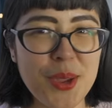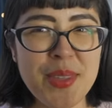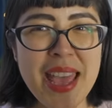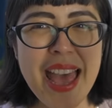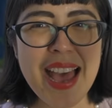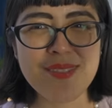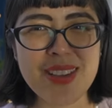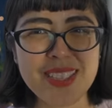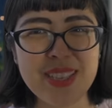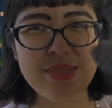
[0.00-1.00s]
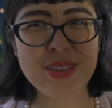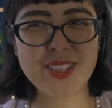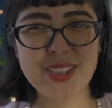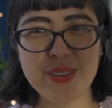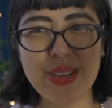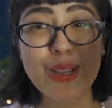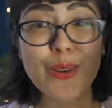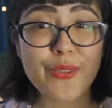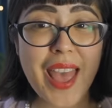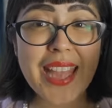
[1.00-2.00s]
with you. Um, as you can imagine, there are a
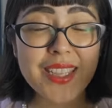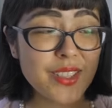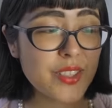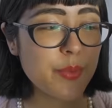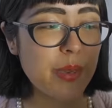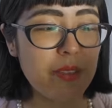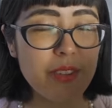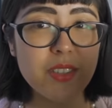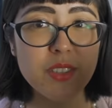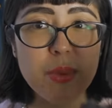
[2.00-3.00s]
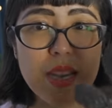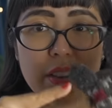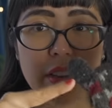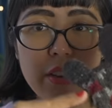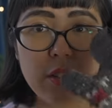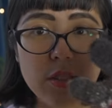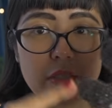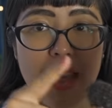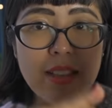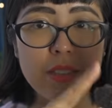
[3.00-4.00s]
lot of ends to weave in as well, you know,
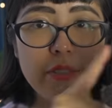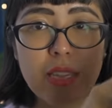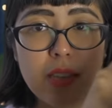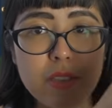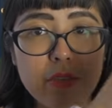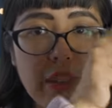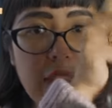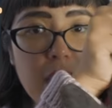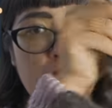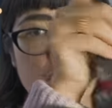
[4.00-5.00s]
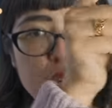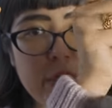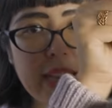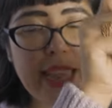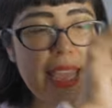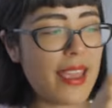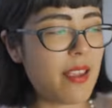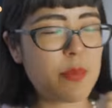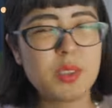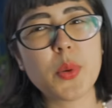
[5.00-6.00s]
lots of ends for each finger, joining it
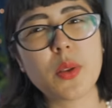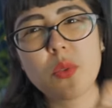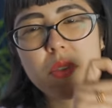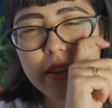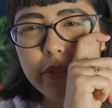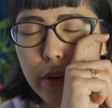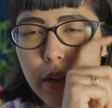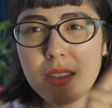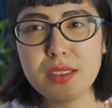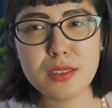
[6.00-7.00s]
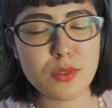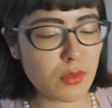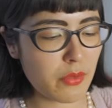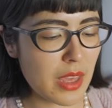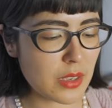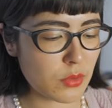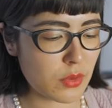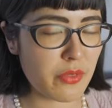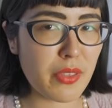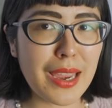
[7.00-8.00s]
in between all the different colours and all of that
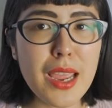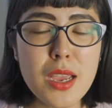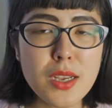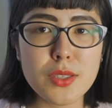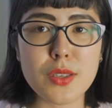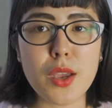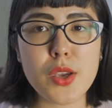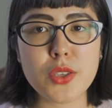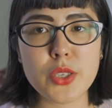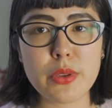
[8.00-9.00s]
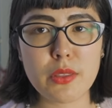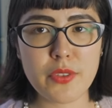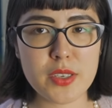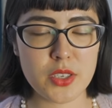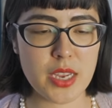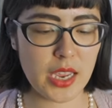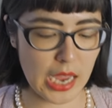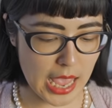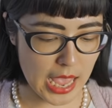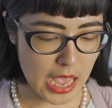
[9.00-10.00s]
sort of thing. So doing the
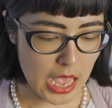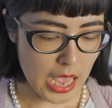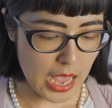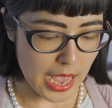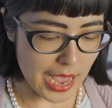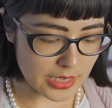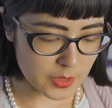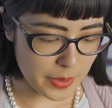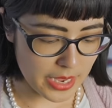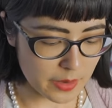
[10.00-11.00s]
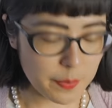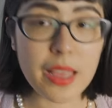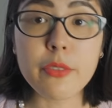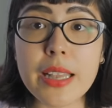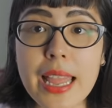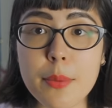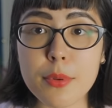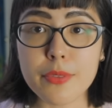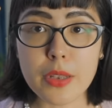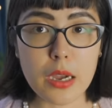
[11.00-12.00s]
finishing has been a bit of a
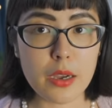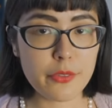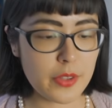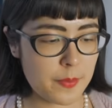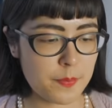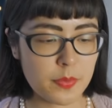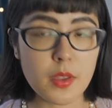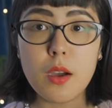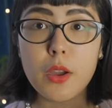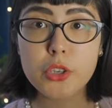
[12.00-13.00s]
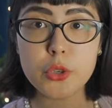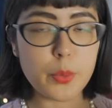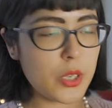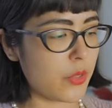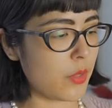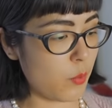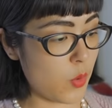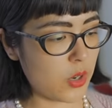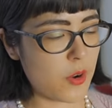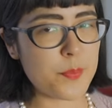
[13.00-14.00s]
labour of love. Um, I shall put
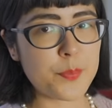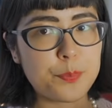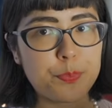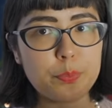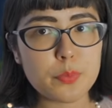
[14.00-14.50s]
one on.